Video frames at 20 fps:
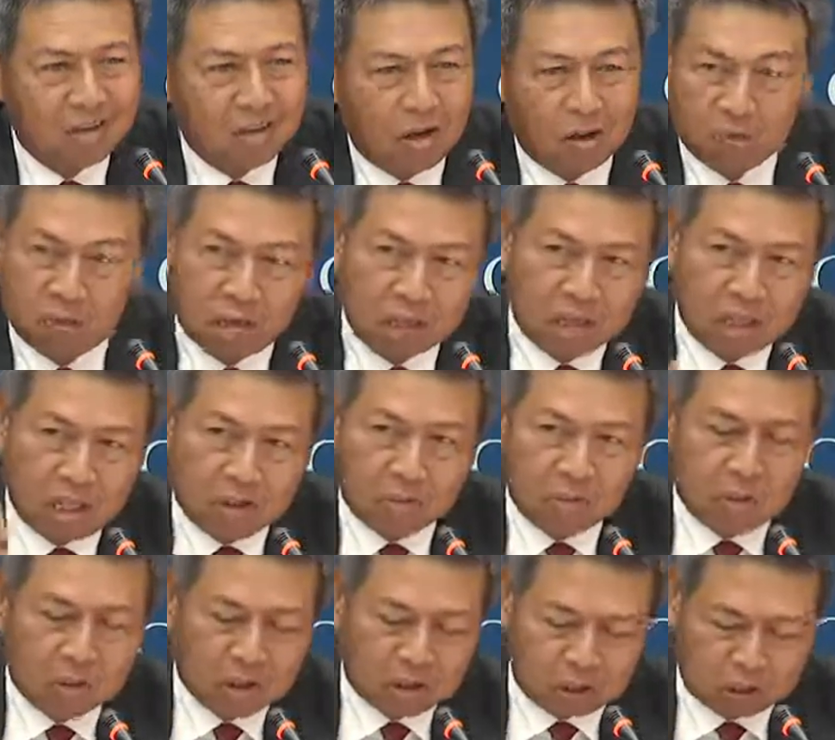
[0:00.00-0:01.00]
Of course, that
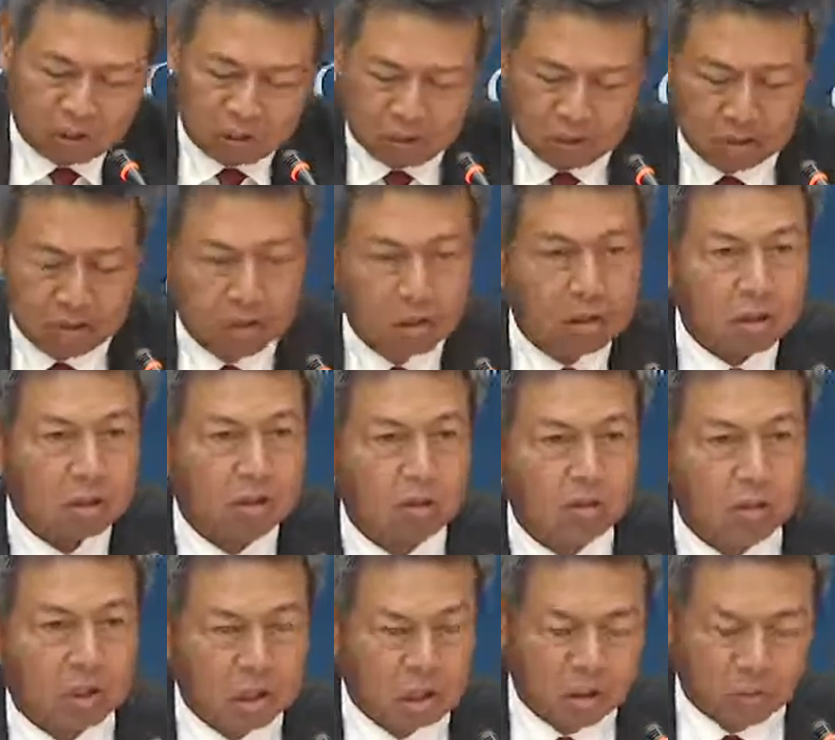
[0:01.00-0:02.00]
was
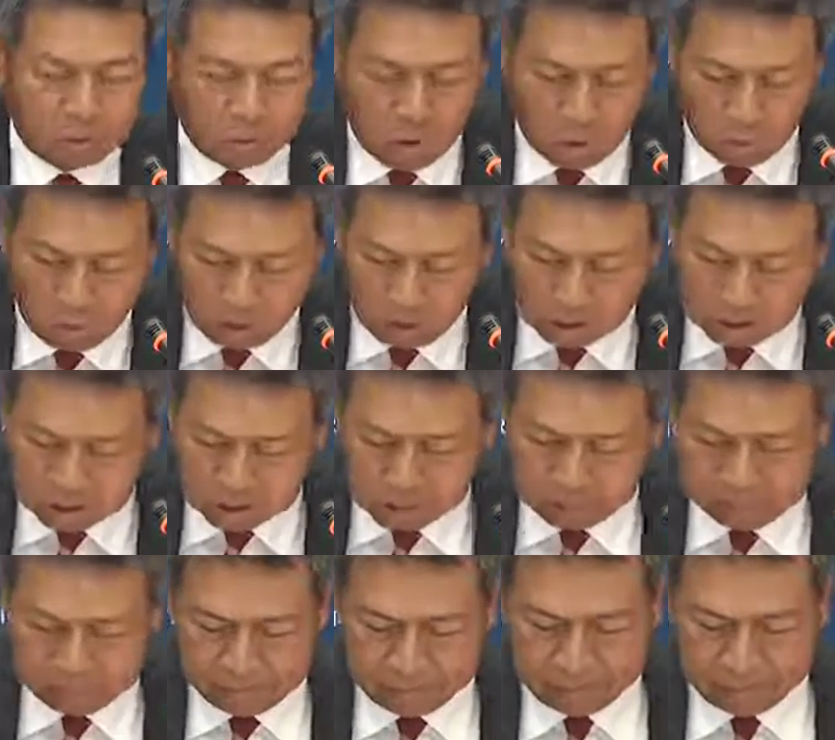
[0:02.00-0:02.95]
within the four walls.